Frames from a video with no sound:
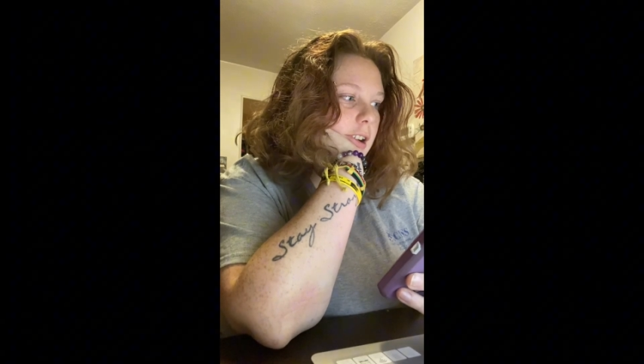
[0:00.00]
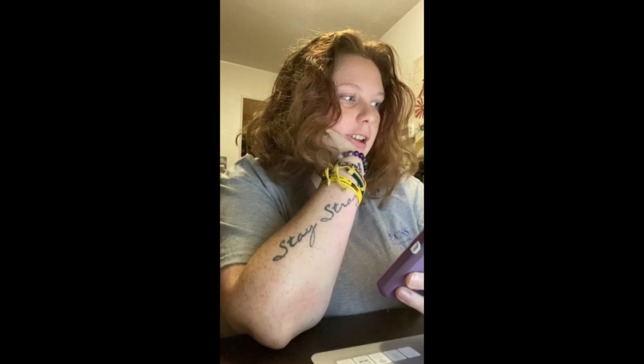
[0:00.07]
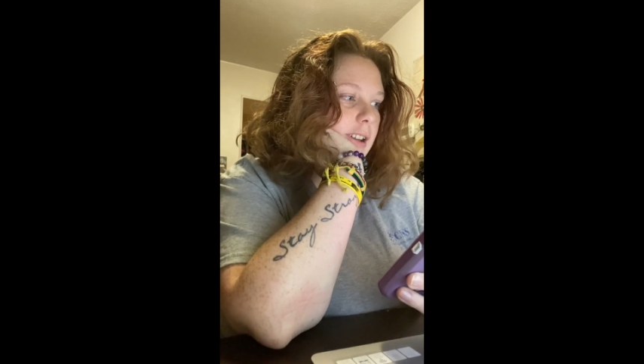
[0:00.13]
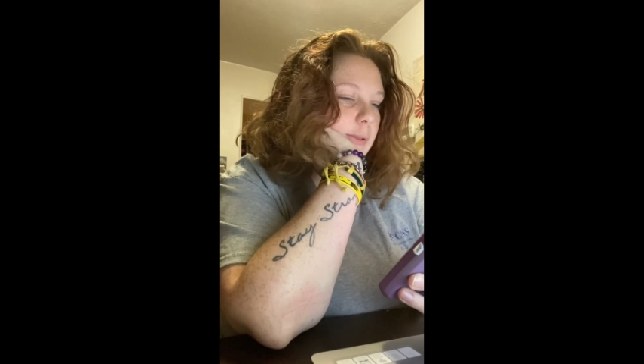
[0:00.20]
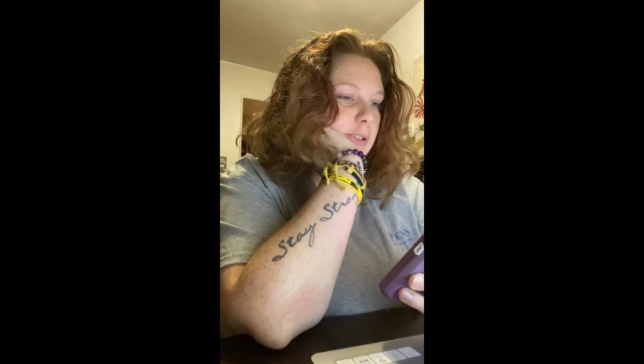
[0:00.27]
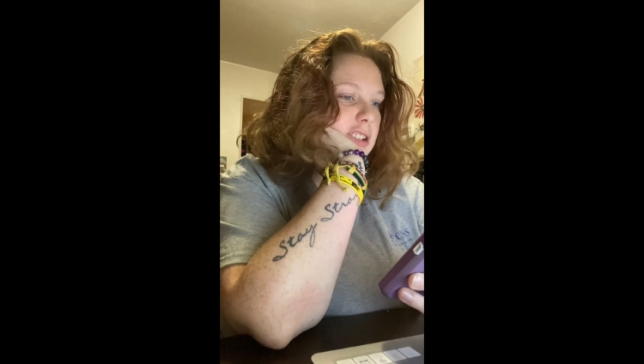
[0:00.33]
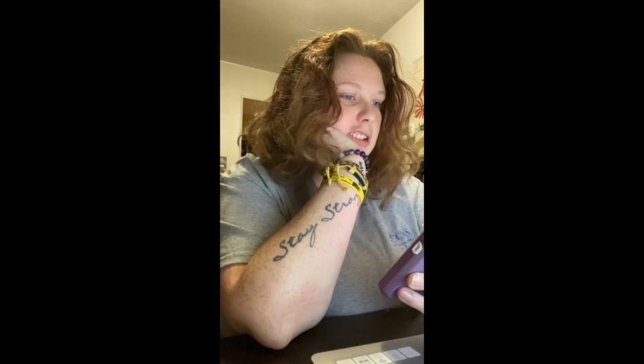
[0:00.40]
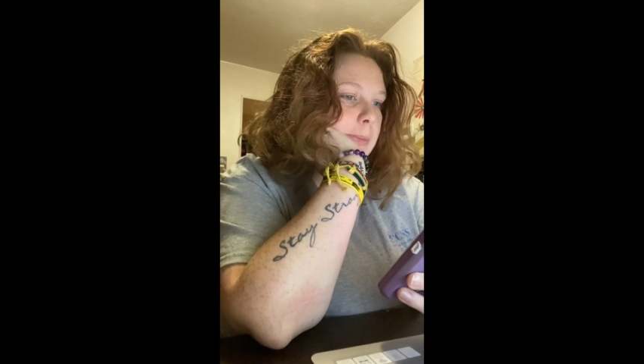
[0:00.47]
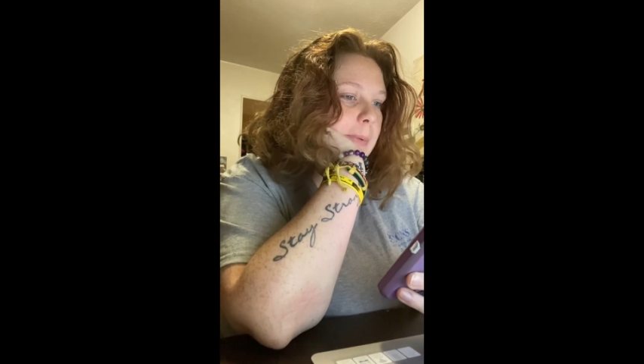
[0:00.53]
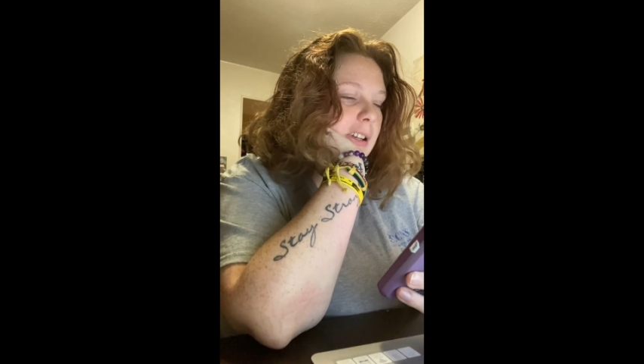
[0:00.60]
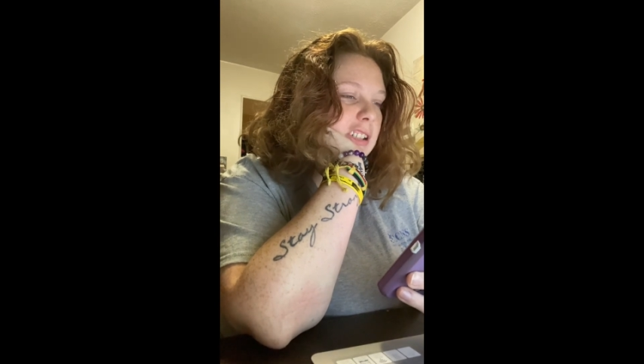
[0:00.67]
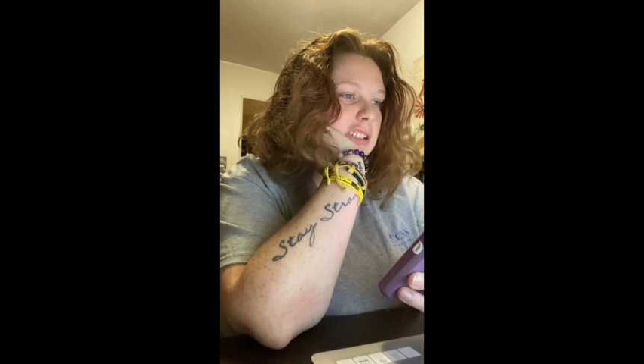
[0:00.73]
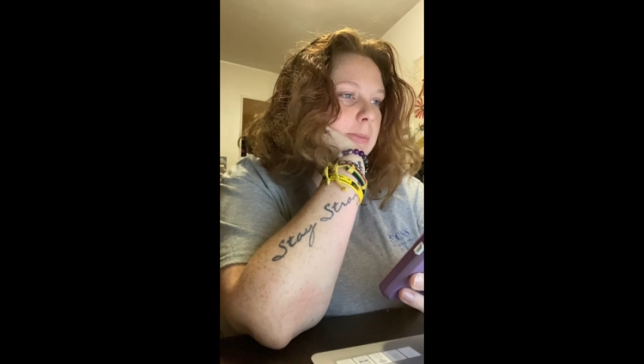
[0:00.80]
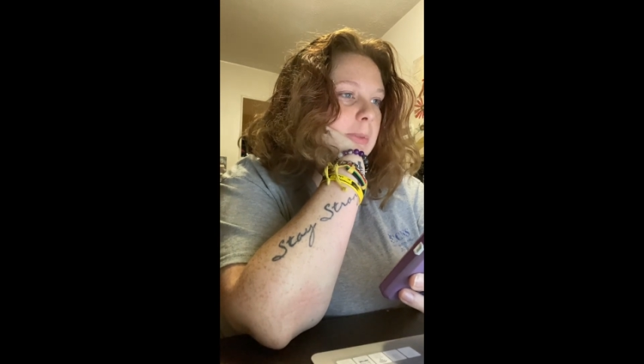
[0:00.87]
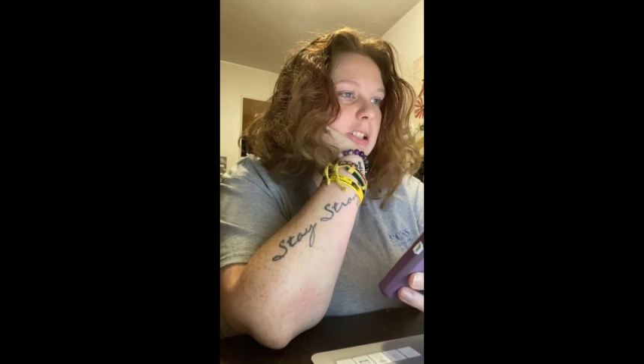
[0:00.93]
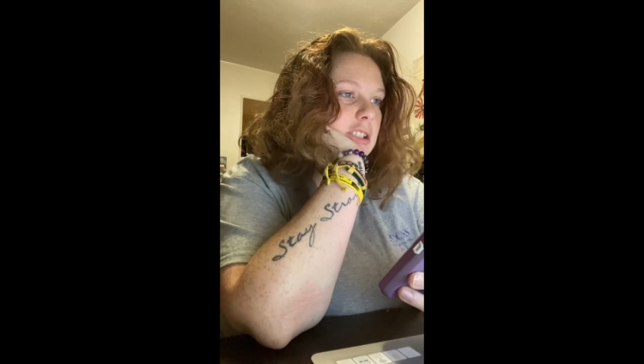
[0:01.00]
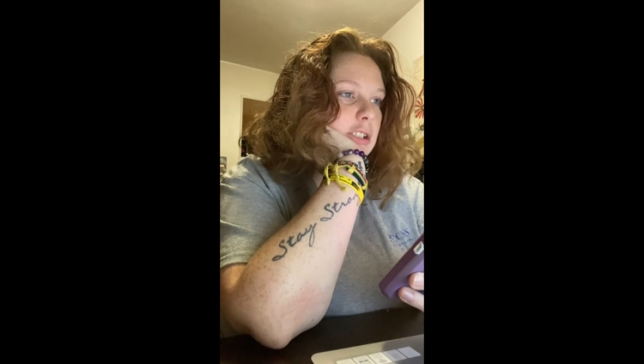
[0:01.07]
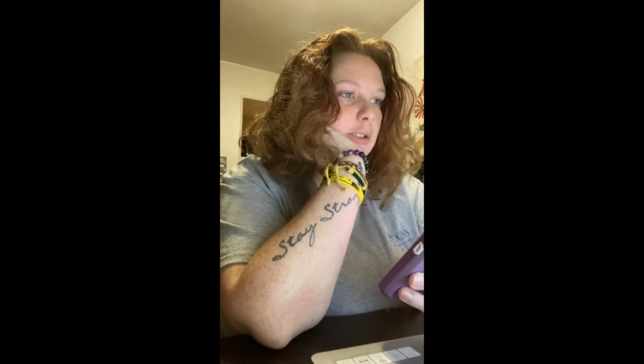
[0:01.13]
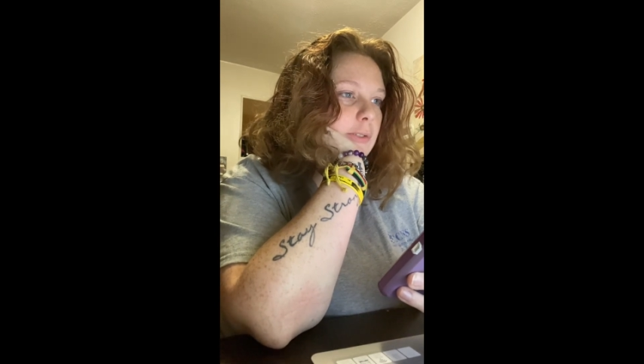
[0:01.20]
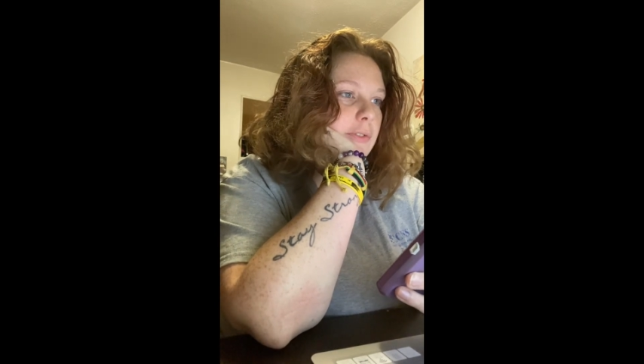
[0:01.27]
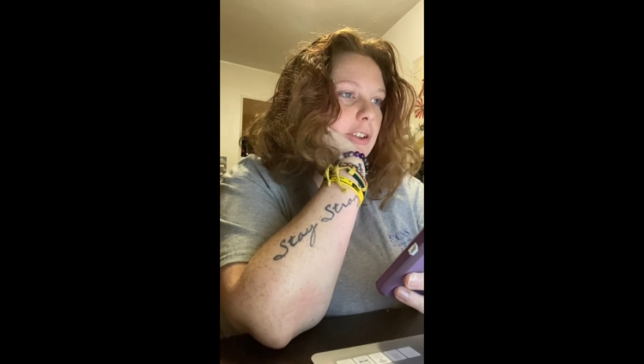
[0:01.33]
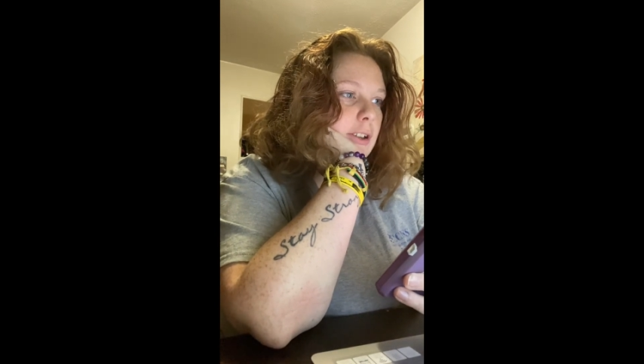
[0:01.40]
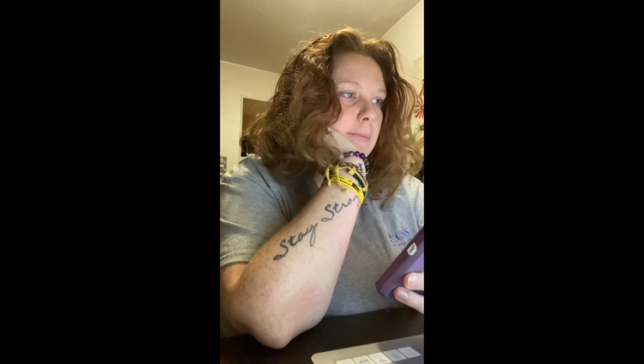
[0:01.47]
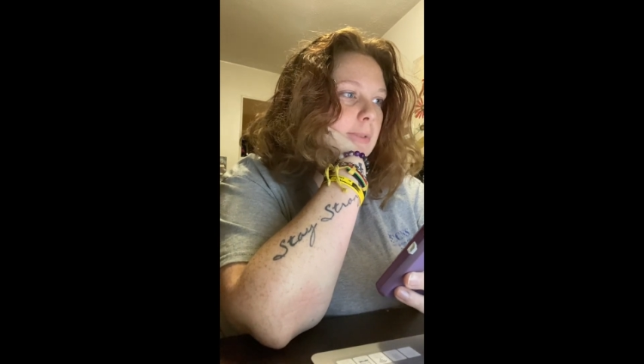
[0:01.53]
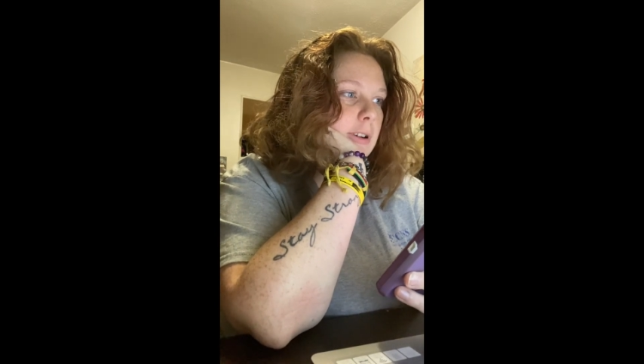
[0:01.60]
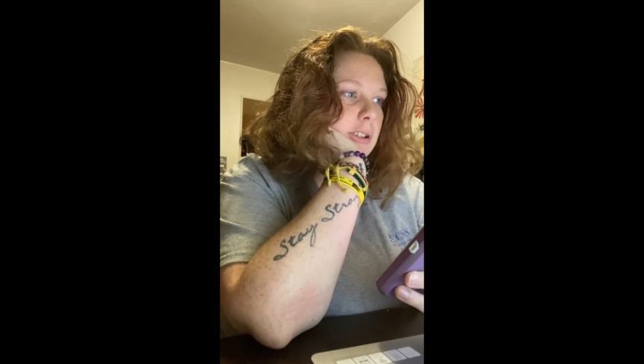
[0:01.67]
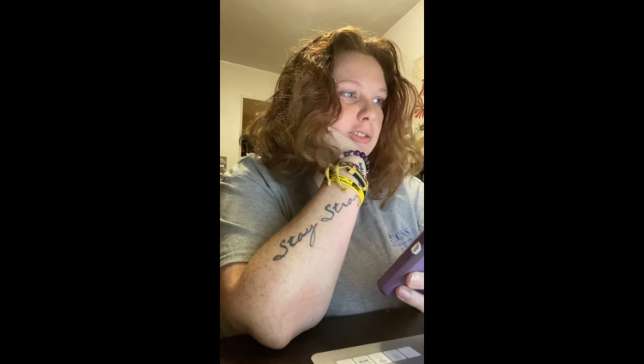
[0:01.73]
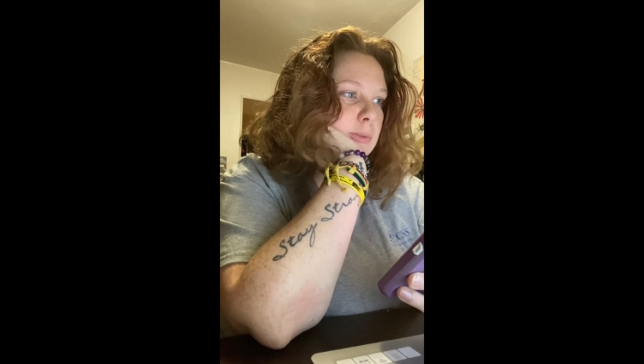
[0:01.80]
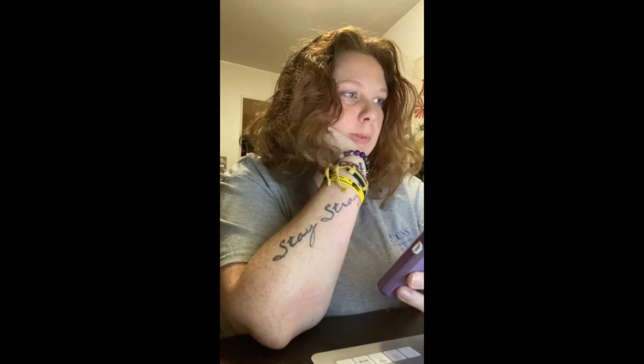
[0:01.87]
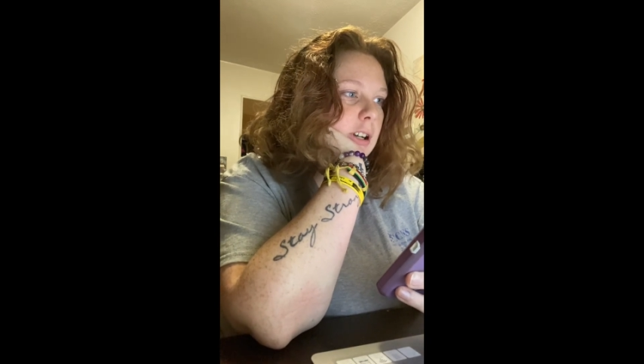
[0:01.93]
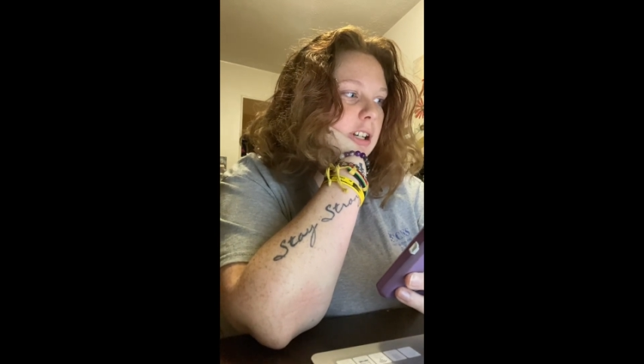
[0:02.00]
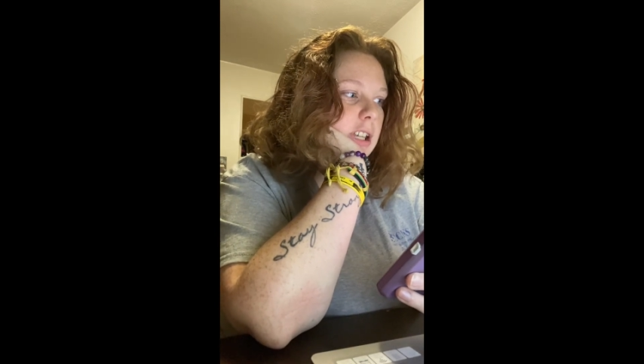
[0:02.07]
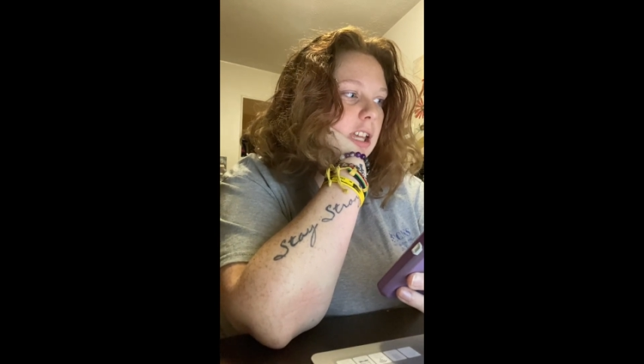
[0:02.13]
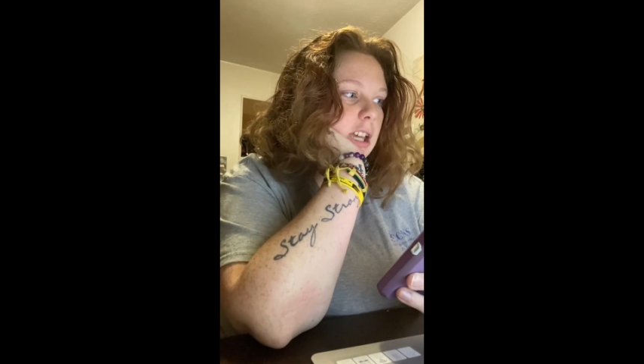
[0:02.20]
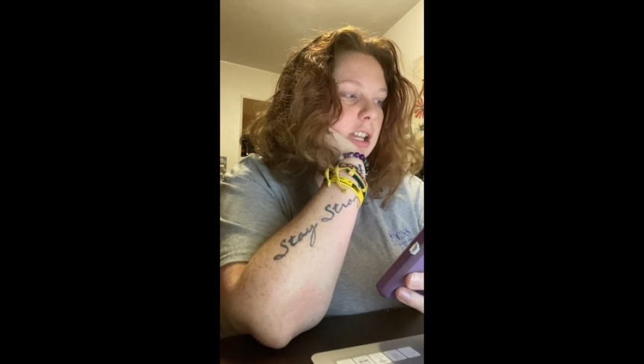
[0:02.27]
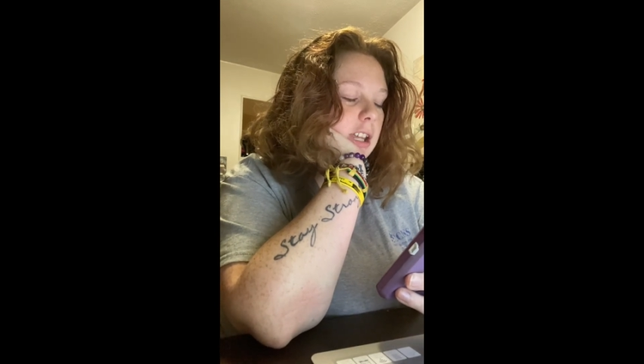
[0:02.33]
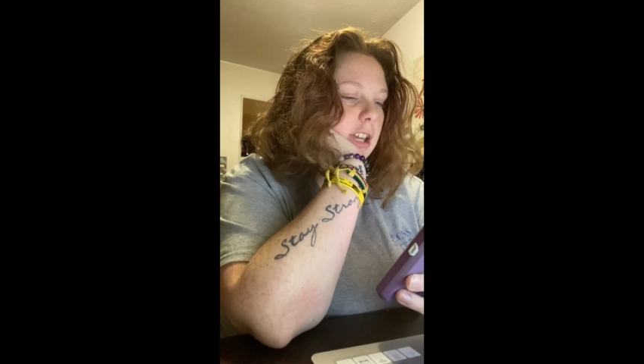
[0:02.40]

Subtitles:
It was supposed to be two females working,